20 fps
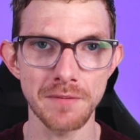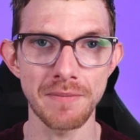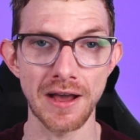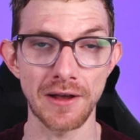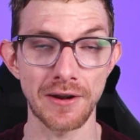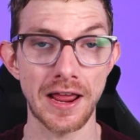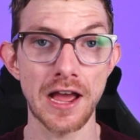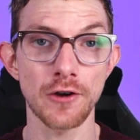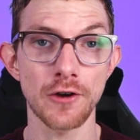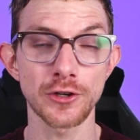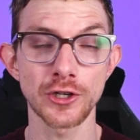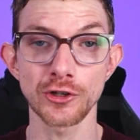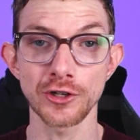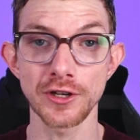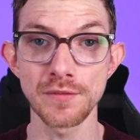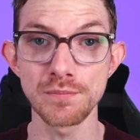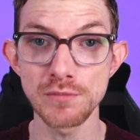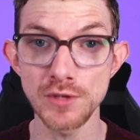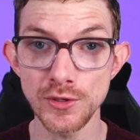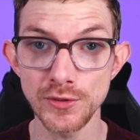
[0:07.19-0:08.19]
about how your
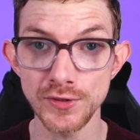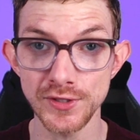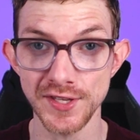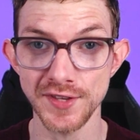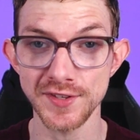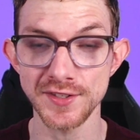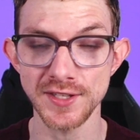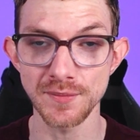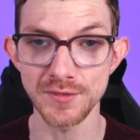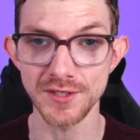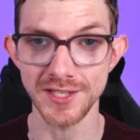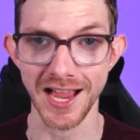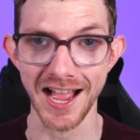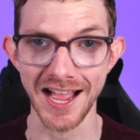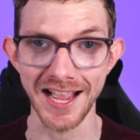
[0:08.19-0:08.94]
immune system's